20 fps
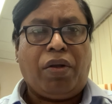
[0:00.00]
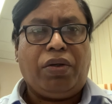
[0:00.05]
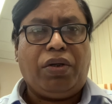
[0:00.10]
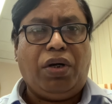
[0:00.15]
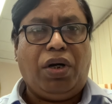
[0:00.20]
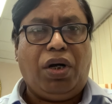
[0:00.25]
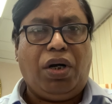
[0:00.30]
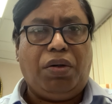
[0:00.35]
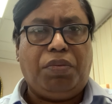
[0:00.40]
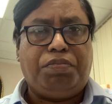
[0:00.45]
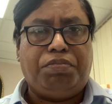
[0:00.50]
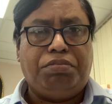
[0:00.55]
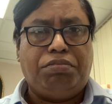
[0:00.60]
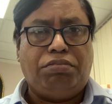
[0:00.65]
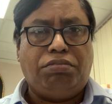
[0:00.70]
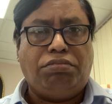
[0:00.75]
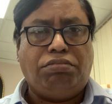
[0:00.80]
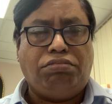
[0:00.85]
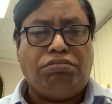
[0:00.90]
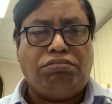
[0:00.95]

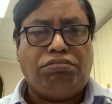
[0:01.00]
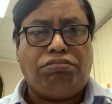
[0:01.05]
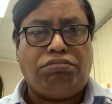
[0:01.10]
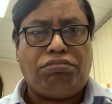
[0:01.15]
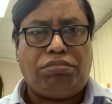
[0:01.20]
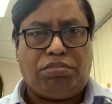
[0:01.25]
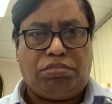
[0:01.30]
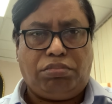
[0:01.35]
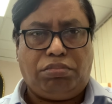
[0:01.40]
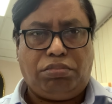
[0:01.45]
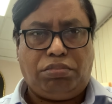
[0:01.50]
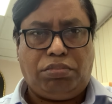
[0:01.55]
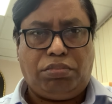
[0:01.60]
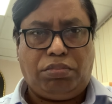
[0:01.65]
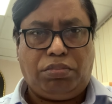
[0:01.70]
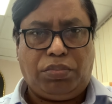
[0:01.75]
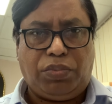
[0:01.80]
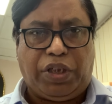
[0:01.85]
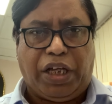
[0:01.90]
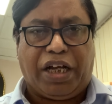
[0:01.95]

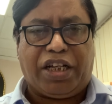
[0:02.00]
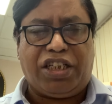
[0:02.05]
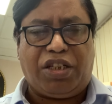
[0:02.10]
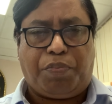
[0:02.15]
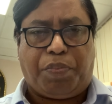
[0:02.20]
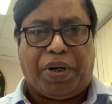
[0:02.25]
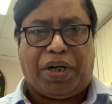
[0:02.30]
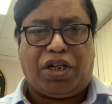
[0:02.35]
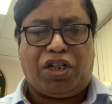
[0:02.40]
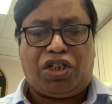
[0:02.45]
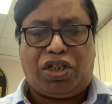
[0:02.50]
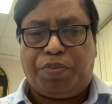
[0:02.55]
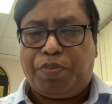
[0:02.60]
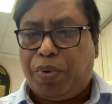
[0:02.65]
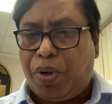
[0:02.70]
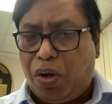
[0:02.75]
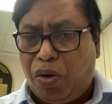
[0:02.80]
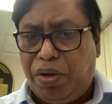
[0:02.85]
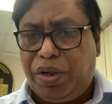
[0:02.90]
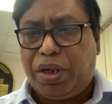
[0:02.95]
There is a partnership
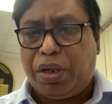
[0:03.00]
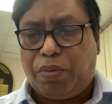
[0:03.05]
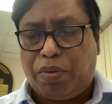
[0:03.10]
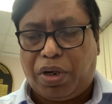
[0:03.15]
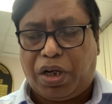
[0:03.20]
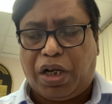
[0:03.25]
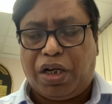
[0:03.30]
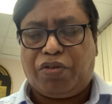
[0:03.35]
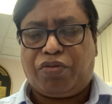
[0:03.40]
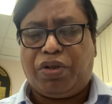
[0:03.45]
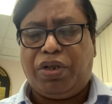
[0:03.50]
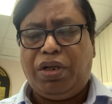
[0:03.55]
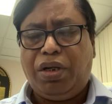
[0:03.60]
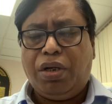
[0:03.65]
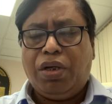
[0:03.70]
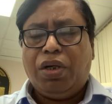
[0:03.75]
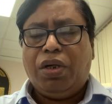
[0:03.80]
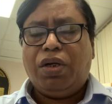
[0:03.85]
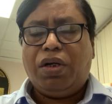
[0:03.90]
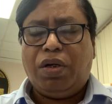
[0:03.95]
law in our country.
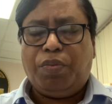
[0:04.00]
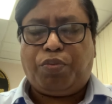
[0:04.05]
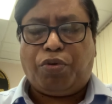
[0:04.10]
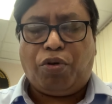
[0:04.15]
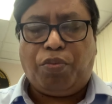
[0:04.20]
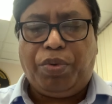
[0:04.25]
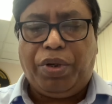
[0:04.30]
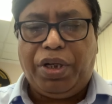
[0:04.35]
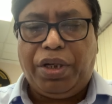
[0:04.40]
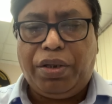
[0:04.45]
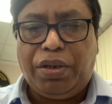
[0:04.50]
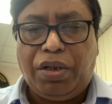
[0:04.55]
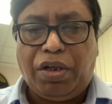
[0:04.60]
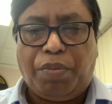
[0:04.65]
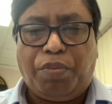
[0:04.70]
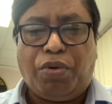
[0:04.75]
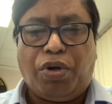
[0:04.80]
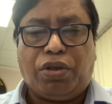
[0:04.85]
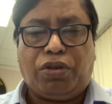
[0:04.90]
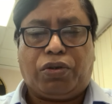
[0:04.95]
Probably you
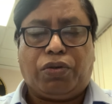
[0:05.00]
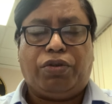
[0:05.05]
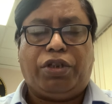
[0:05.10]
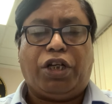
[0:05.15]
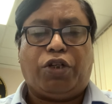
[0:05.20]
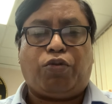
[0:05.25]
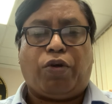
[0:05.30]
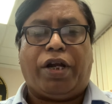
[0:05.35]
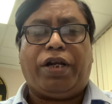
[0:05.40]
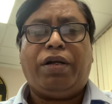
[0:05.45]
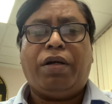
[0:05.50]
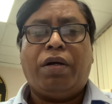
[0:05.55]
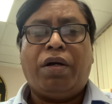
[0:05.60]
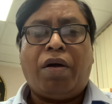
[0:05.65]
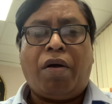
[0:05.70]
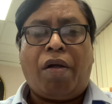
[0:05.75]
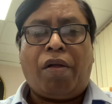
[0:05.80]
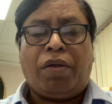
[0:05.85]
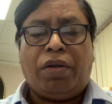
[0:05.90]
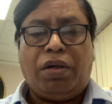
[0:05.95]
have gone through that one.
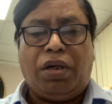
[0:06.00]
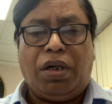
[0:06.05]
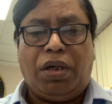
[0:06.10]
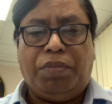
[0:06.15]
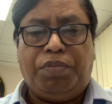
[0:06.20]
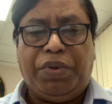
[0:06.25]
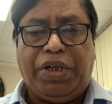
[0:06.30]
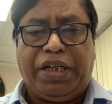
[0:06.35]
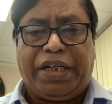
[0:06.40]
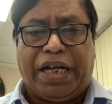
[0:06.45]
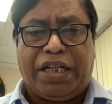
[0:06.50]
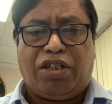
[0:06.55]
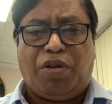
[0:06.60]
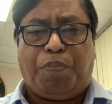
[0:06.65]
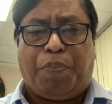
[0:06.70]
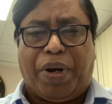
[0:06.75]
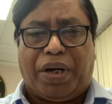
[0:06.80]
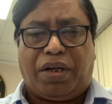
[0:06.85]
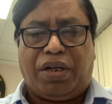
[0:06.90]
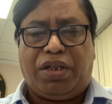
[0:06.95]
In case
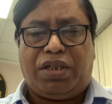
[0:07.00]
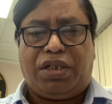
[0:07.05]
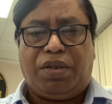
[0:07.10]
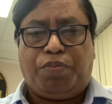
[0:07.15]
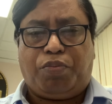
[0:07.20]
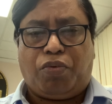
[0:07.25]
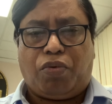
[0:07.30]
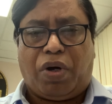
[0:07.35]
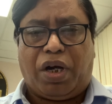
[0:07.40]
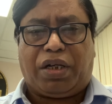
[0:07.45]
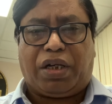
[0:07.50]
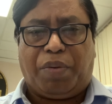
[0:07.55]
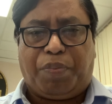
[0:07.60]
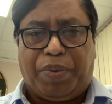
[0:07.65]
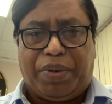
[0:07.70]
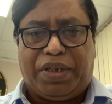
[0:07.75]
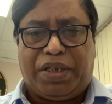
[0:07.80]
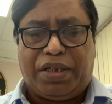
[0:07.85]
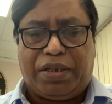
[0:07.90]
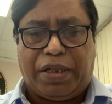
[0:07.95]
of partnership, what
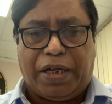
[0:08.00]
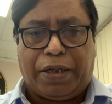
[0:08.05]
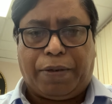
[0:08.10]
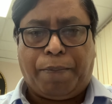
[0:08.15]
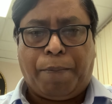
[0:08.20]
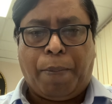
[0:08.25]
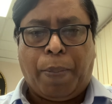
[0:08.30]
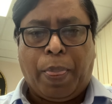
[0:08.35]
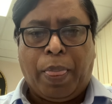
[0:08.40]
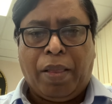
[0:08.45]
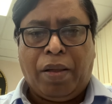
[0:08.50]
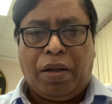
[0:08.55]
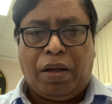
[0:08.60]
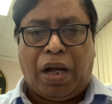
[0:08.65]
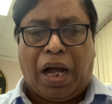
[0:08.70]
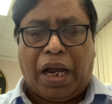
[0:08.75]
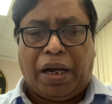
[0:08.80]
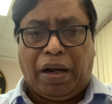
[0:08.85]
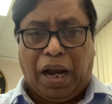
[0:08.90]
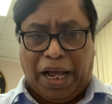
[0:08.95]
happens is that
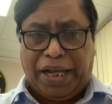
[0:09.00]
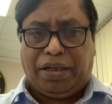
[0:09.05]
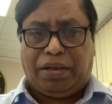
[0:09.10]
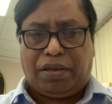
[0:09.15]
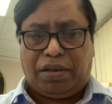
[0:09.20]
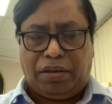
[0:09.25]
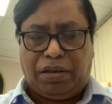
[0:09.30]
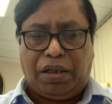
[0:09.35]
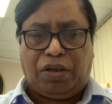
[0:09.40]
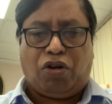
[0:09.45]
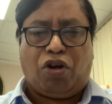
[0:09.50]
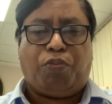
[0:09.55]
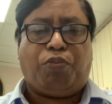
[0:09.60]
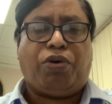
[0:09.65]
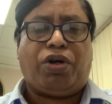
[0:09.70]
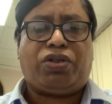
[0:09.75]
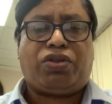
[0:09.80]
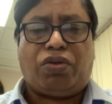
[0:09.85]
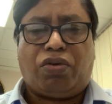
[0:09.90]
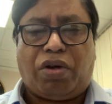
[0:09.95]
unlike the
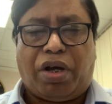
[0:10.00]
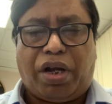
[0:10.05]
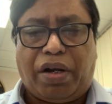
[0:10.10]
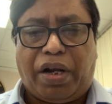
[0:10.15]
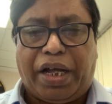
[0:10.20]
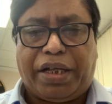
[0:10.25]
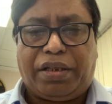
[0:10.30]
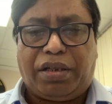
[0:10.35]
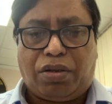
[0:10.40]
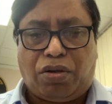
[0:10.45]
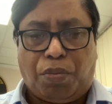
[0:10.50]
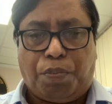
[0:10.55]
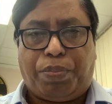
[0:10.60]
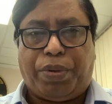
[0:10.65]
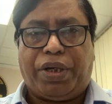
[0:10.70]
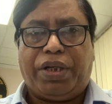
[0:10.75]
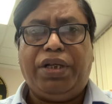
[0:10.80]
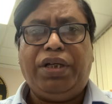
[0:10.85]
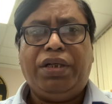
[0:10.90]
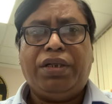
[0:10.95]
corporation or unlike the
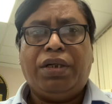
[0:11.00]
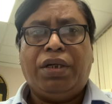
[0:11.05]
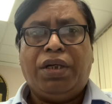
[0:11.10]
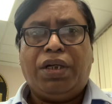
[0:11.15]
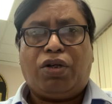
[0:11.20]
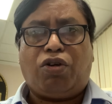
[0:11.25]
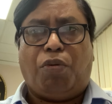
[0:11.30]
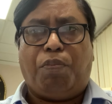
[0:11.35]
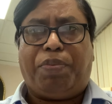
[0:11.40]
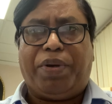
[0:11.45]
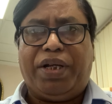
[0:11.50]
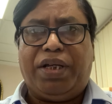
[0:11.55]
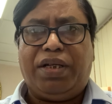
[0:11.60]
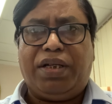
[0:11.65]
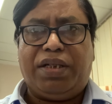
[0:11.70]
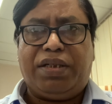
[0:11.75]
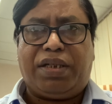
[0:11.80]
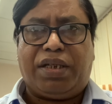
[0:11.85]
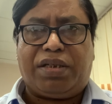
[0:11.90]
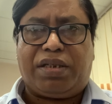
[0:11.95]
company
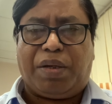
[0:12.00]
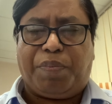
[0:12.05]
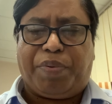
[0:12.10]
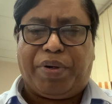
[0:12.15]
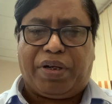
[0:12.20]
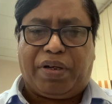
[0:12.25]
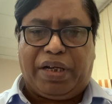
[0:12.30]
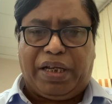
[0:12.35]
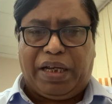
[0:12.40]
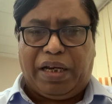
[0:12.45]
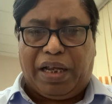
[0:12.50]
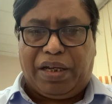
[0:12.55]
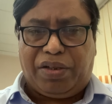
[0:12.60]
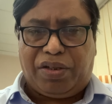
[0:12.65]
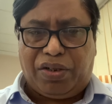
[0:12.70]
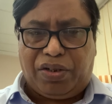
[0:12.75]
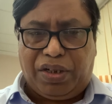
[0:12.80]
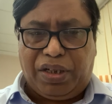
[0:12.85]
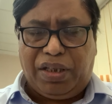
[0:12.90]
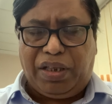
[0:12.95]
is a separate legal
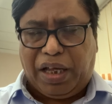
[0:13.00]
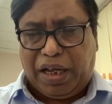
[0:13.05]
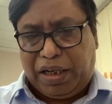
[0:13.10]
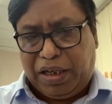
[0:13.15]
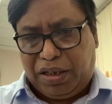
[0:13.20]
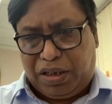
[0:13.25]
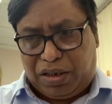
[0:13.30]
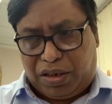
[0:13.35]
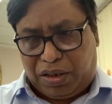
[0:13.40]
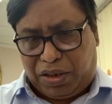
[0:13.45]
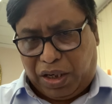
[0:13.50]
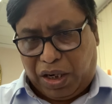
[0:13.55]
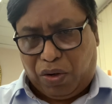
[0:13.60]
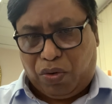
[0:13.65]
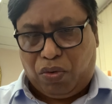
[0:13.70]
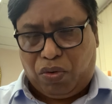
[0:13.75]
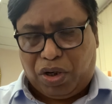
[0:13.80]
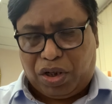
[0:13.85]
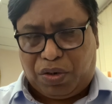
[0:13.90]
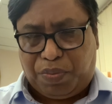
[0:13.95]
entity than its
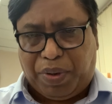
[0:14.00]
shareholders.